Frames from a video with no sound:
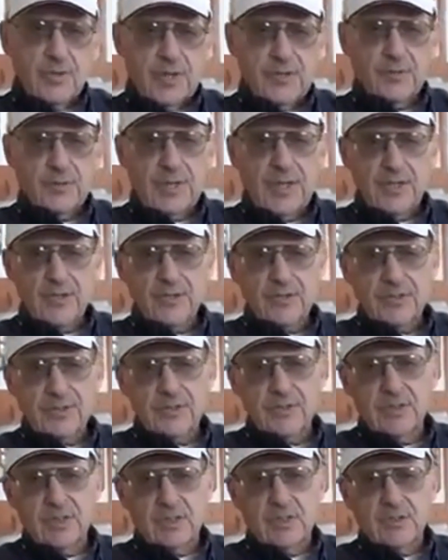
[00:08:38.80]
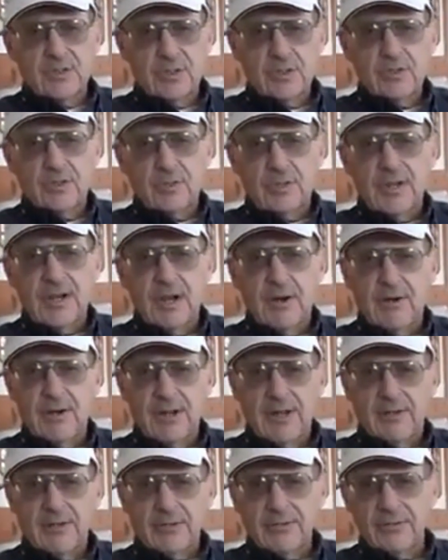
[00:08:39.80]
ways. Actually, you can do a hair
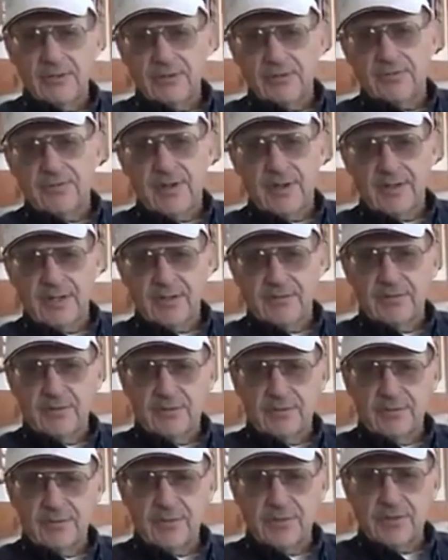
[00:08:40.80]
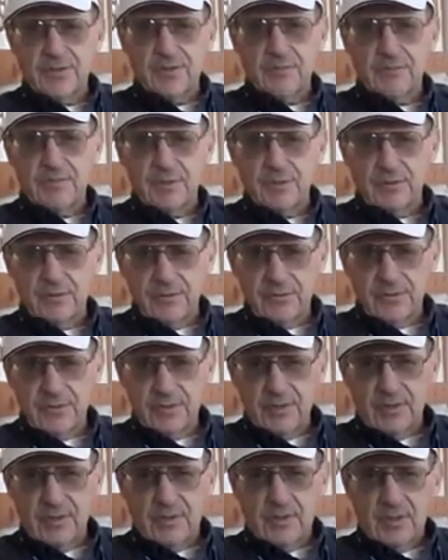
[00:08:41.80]
analysis to find out if you're deficient in minerals.
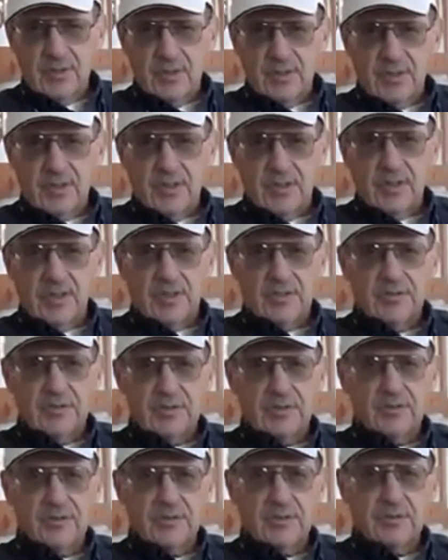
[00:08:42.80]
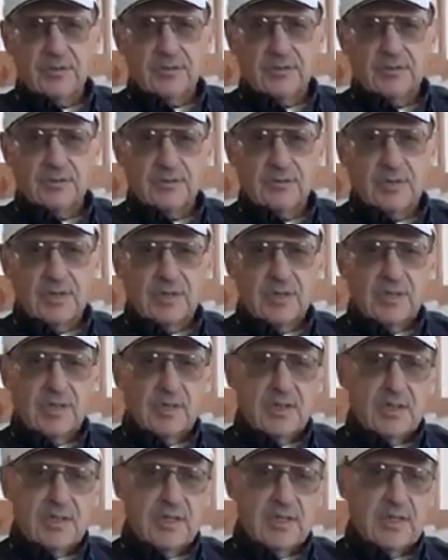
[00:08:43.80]
You can do
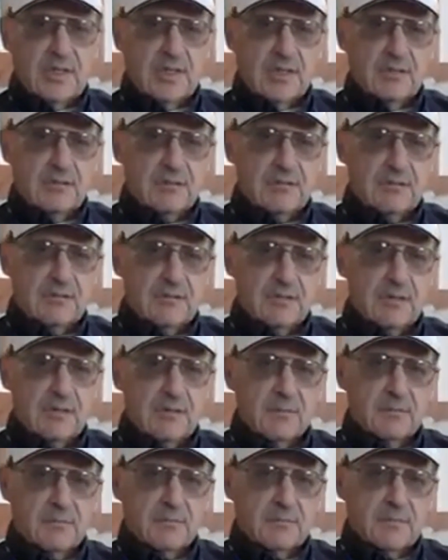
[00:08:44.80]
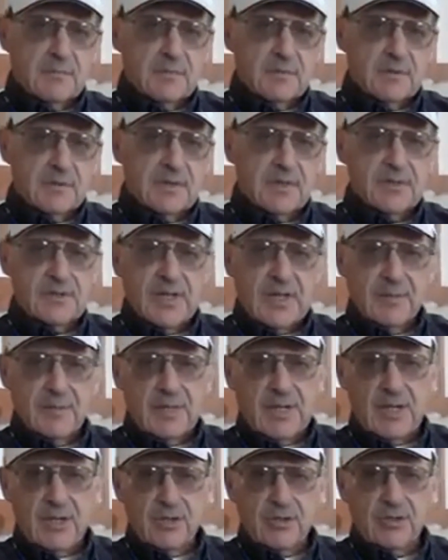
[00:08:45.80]
an
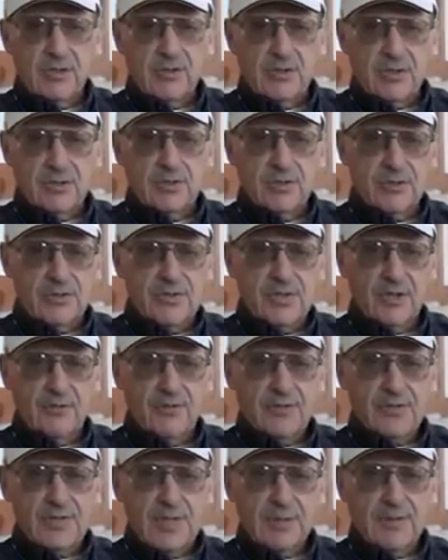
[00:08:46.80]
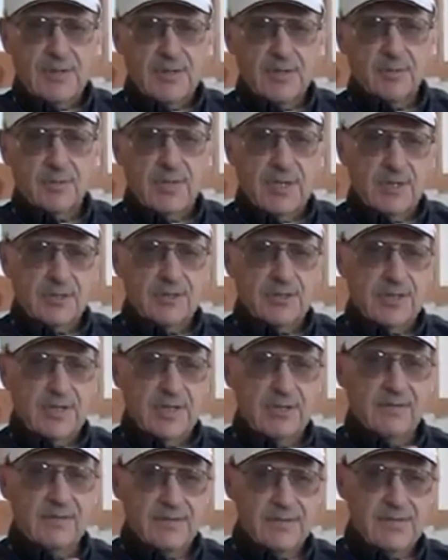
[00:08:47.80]
examination, or you can do a self-examination. We actually
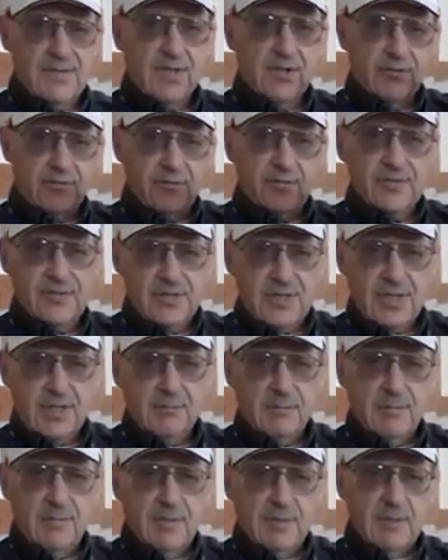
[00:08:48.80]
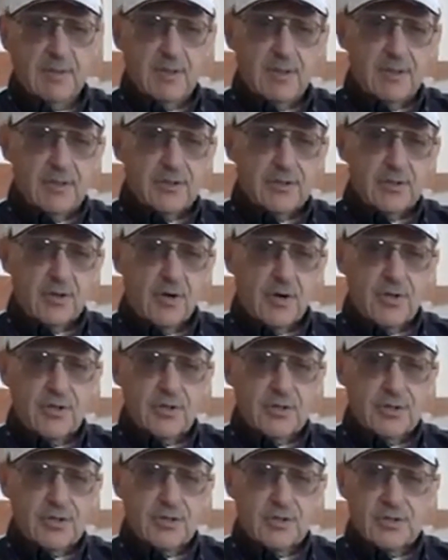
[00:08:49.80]
have these self-exam
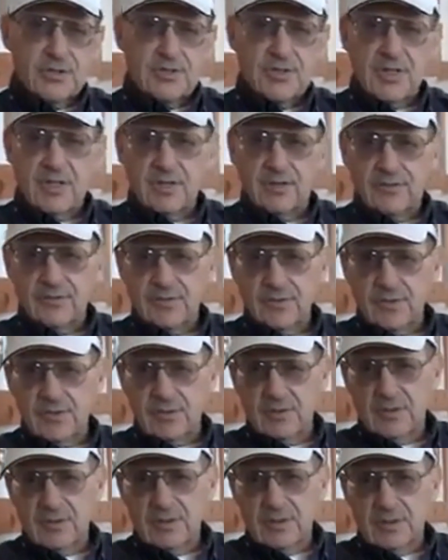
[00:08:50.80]
charts, and you can tell if you're